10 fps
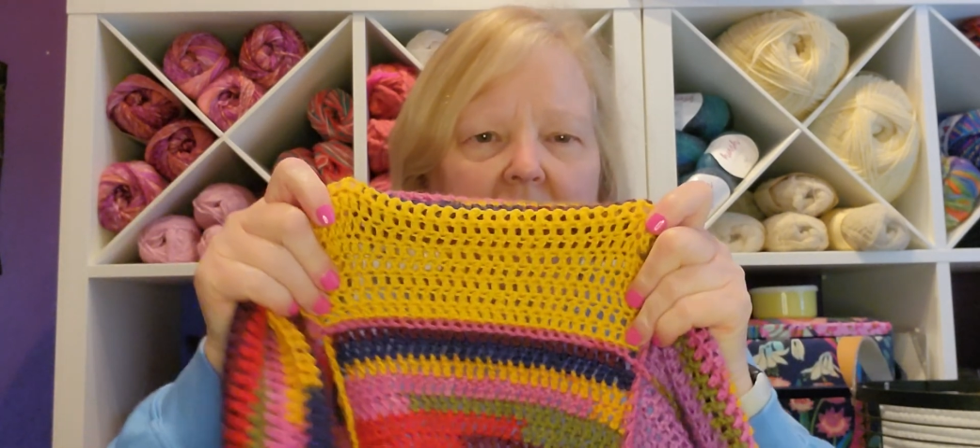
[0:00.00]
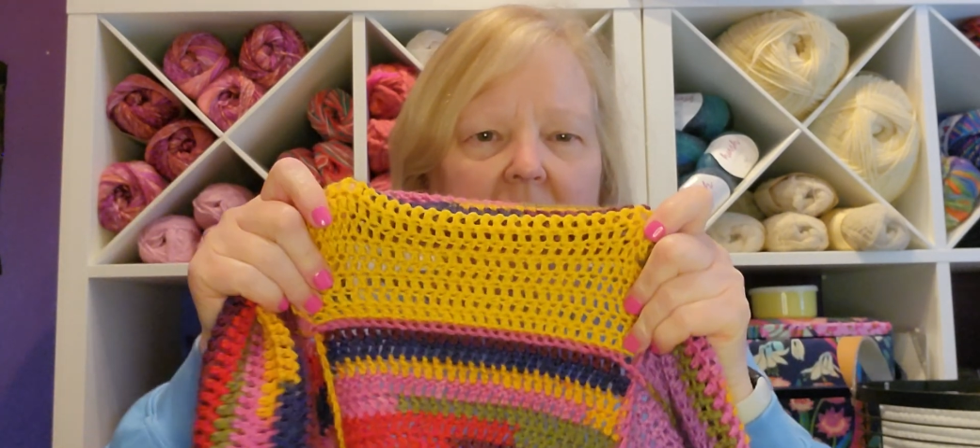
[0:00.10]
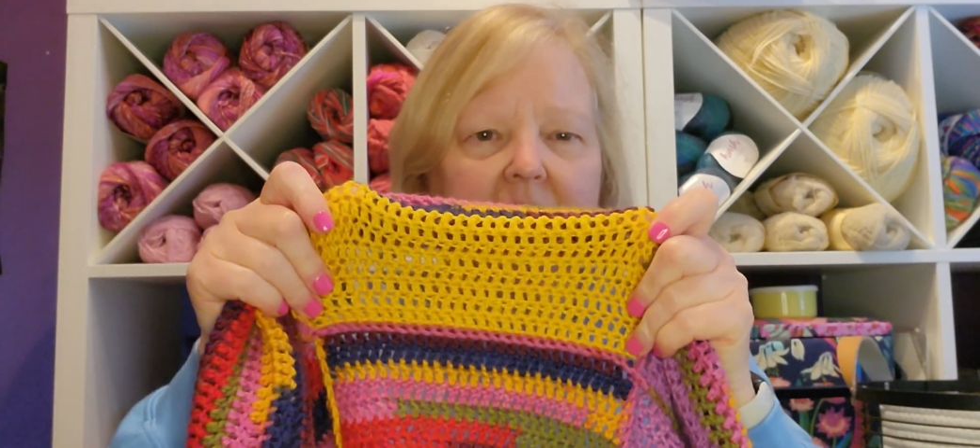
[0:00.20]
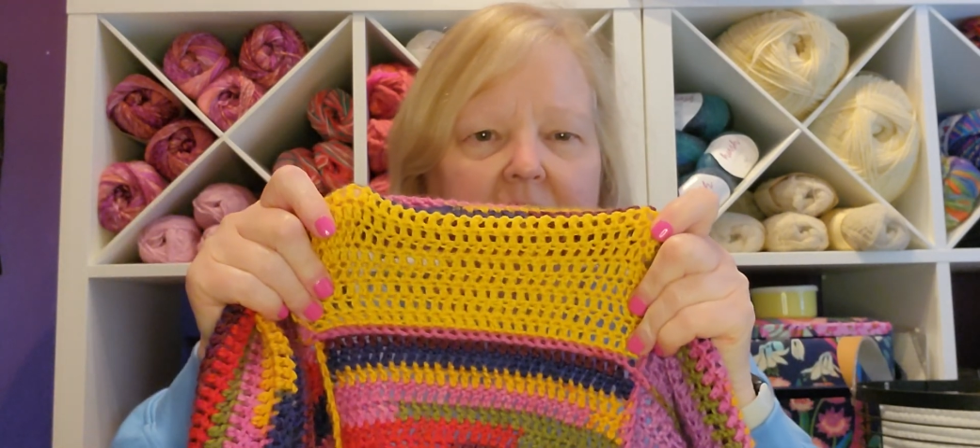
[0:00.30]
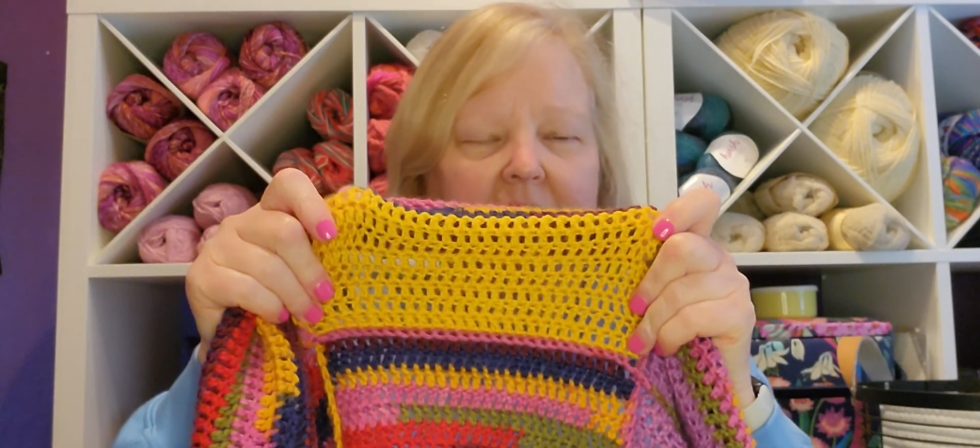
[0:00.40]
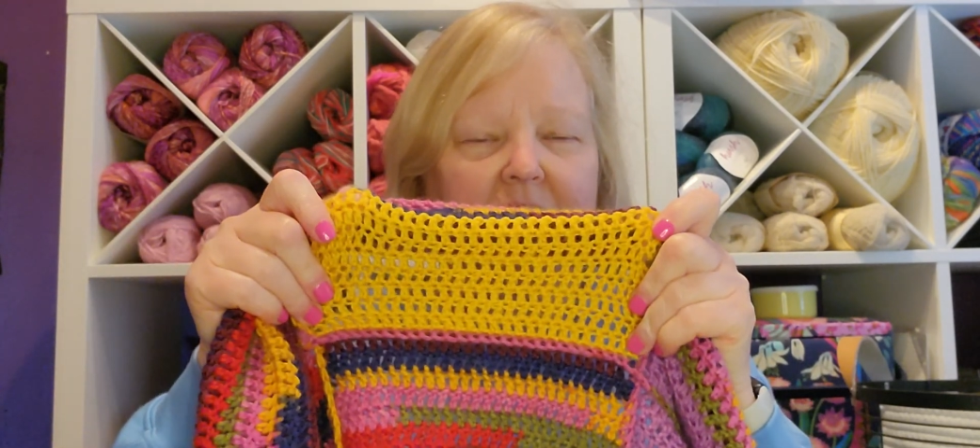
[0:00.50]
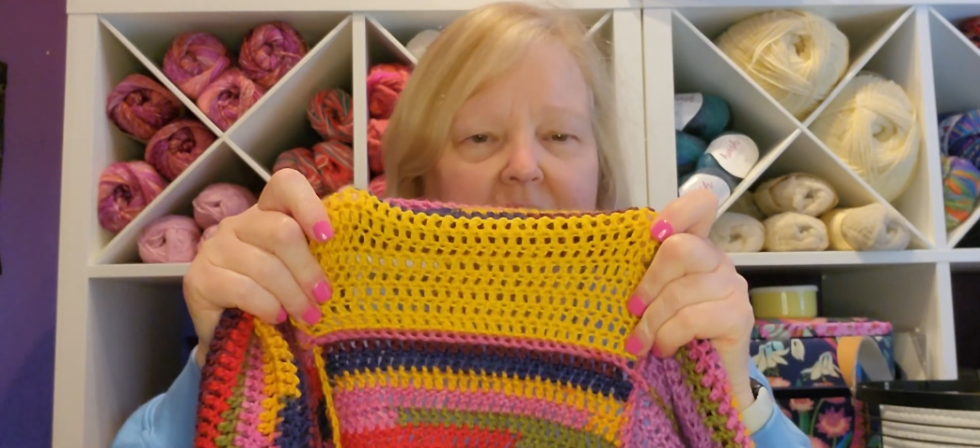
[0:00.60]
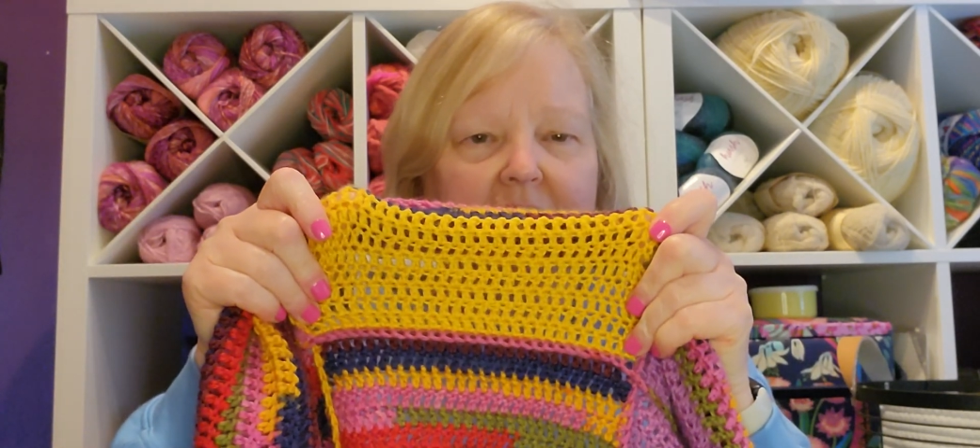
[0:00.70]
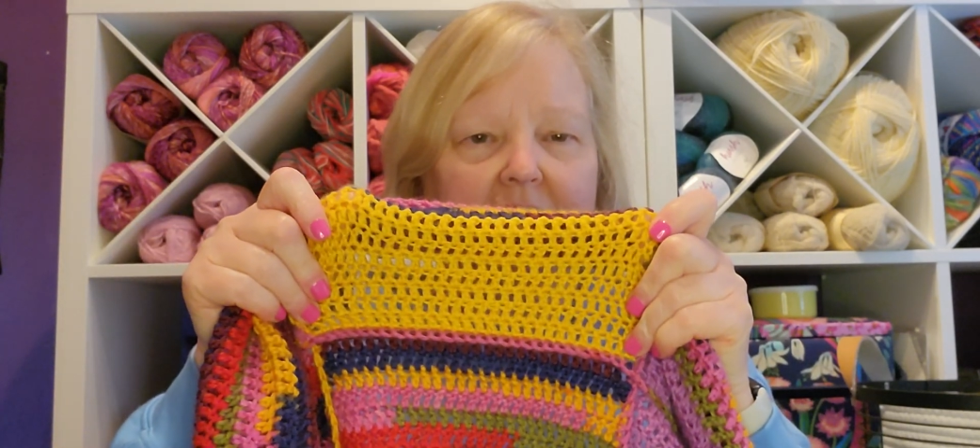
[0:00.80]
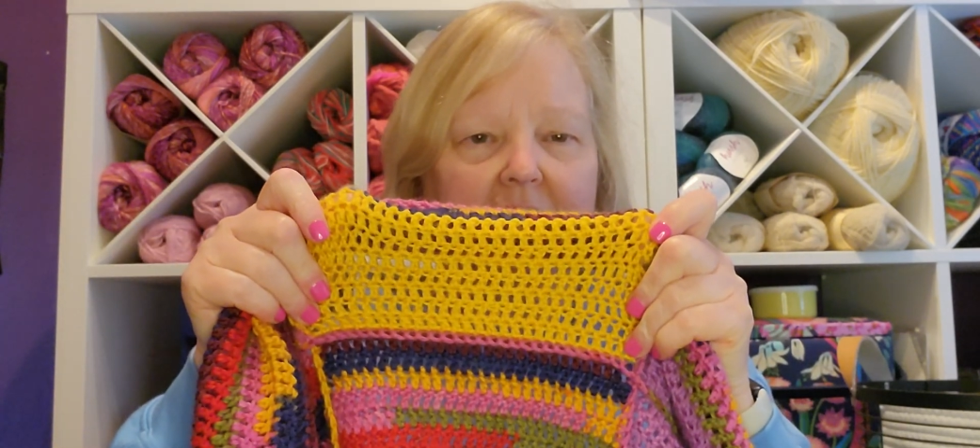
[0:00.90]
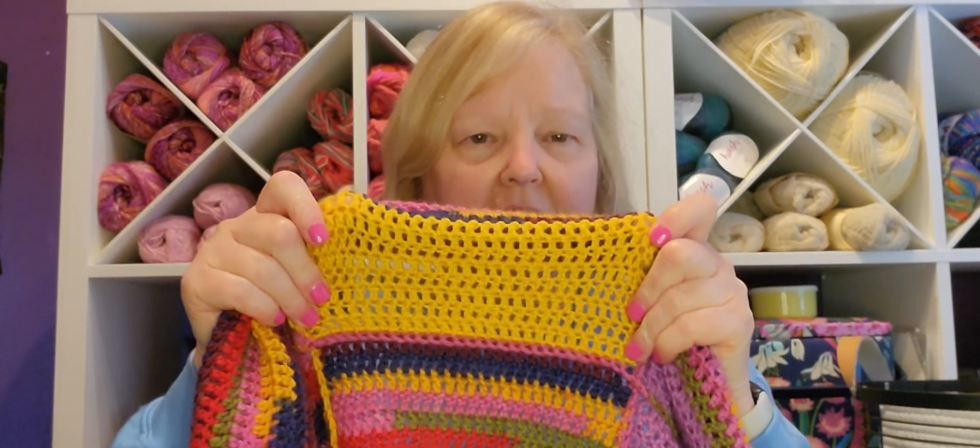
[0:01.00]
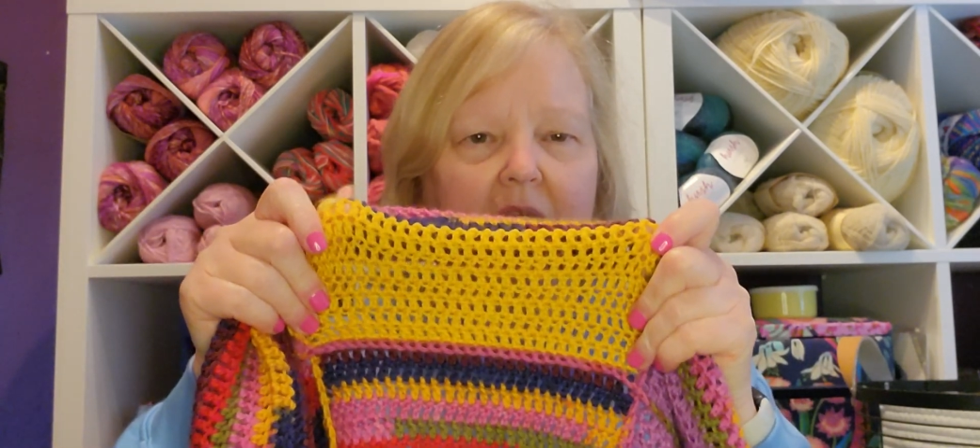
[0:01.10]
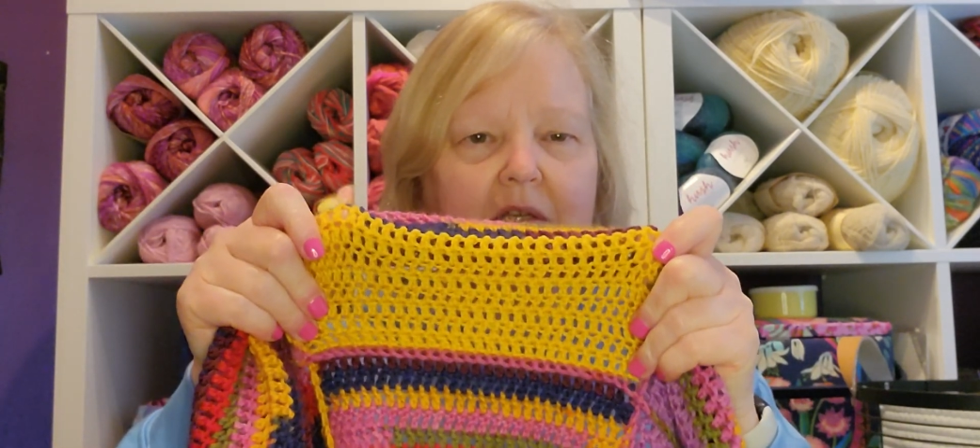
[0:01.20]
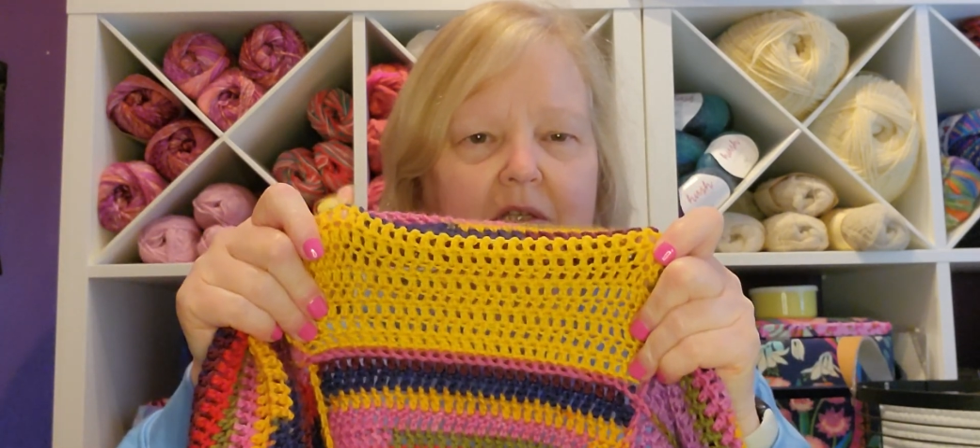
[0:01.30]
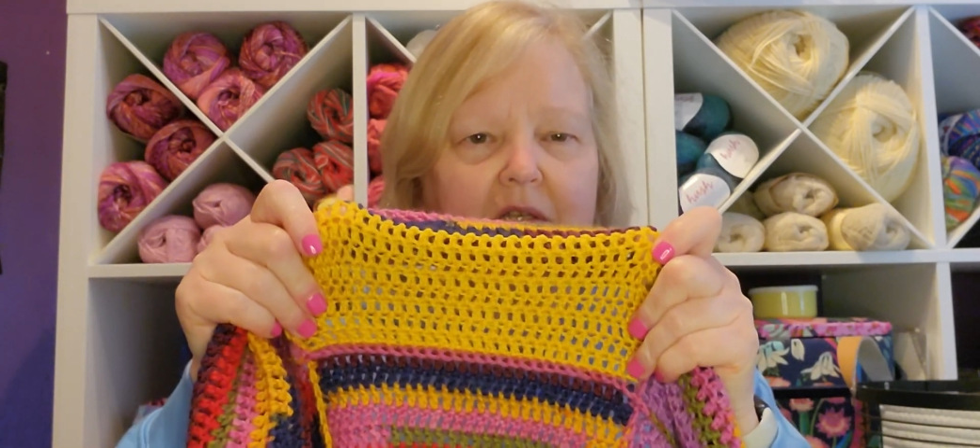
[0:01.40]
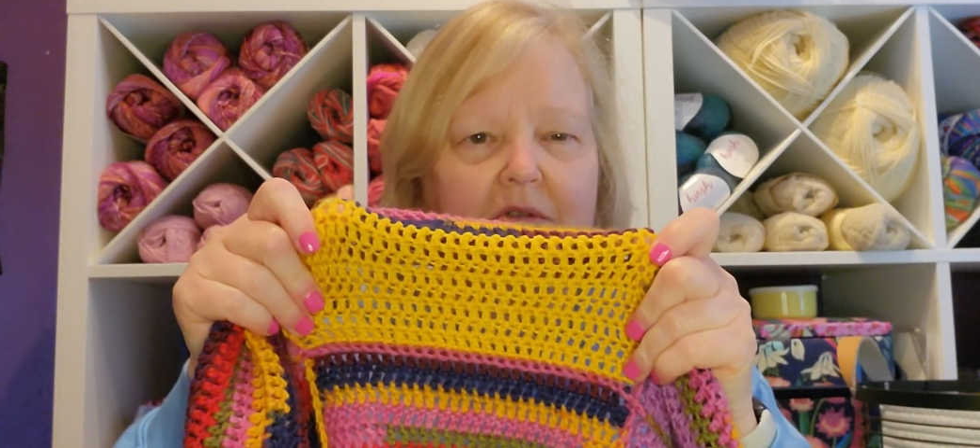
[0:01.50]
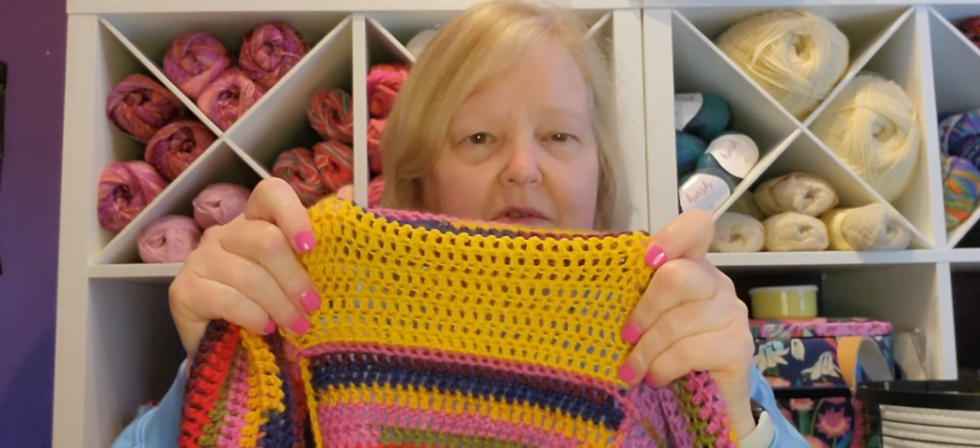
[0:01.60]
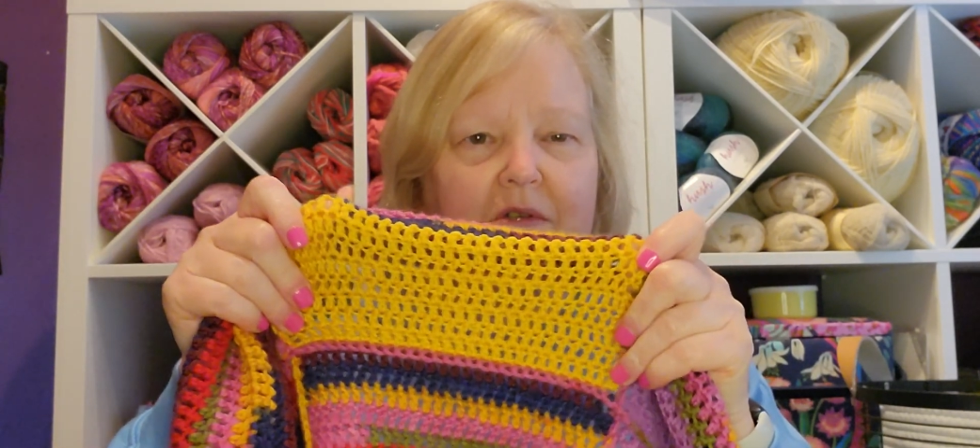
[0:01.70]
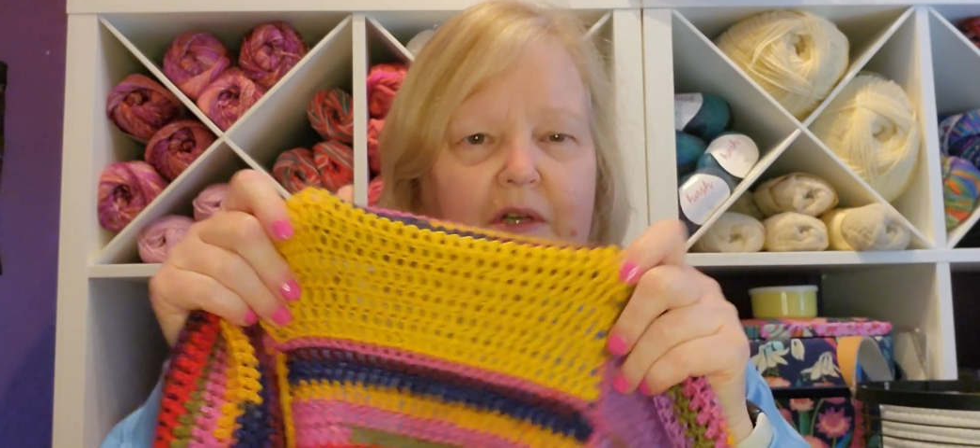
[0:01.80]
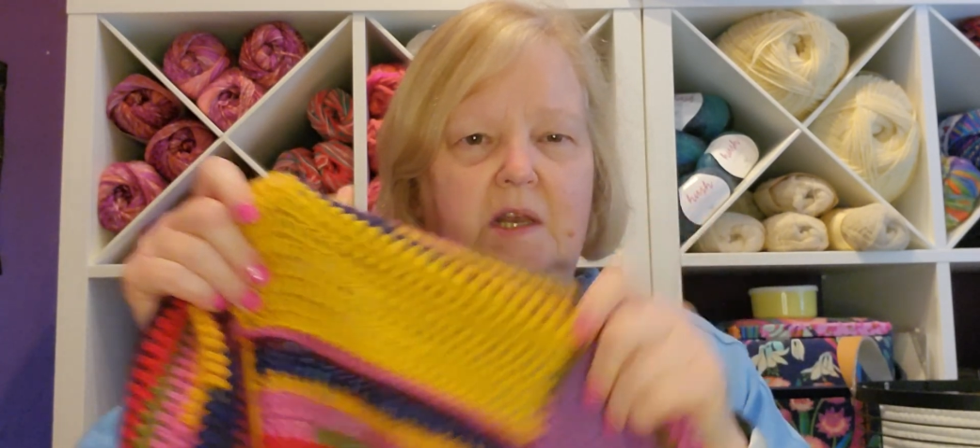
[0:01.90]
citrus
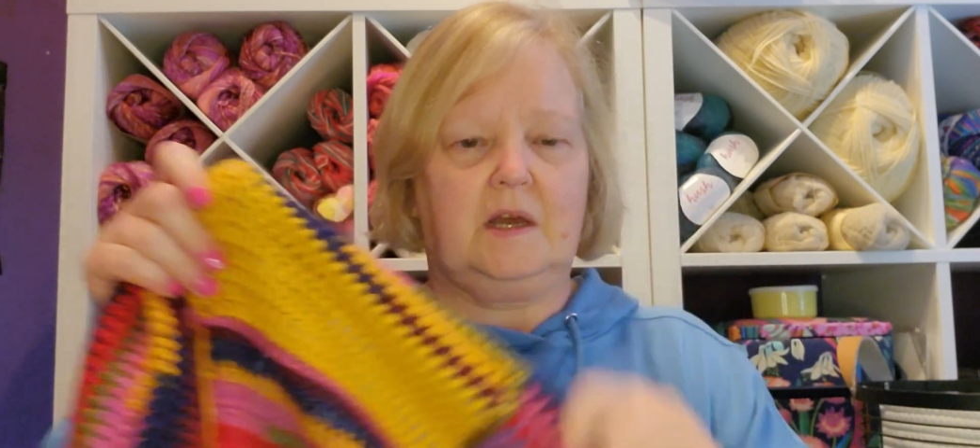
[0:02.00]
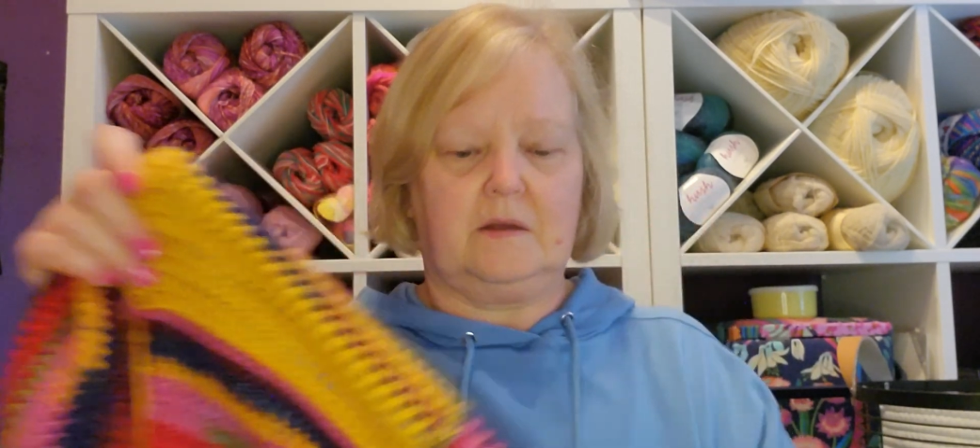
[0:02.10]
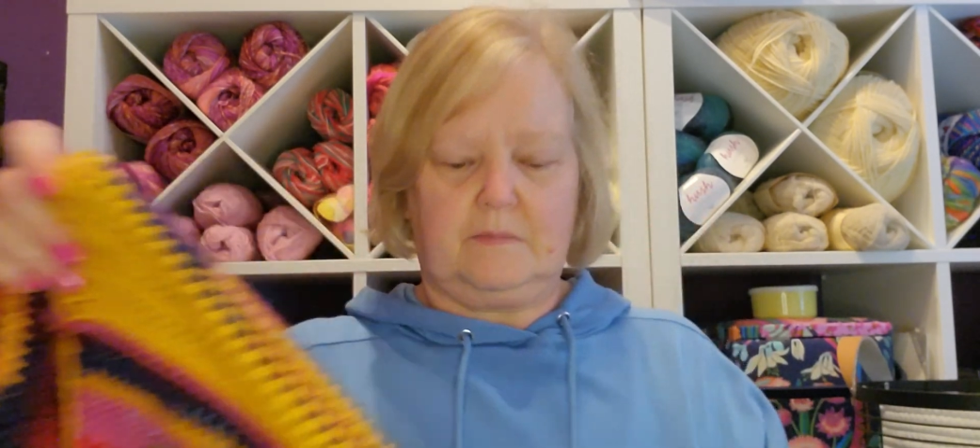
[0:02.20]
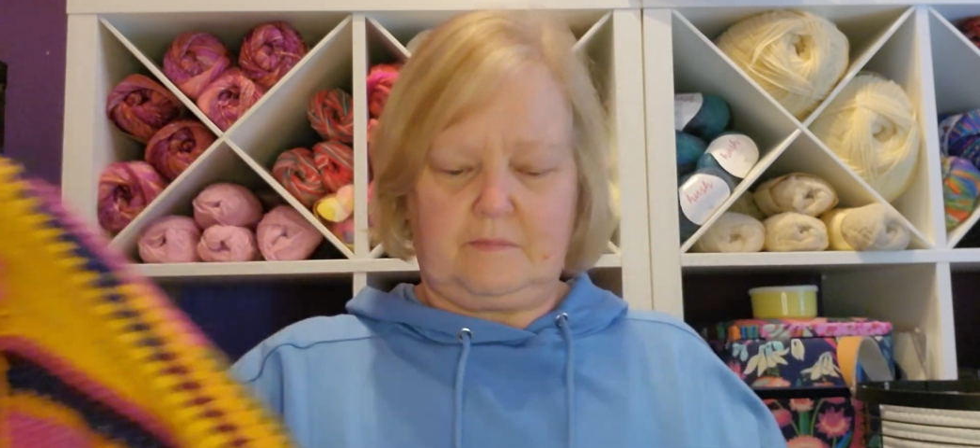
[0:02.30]
yellow,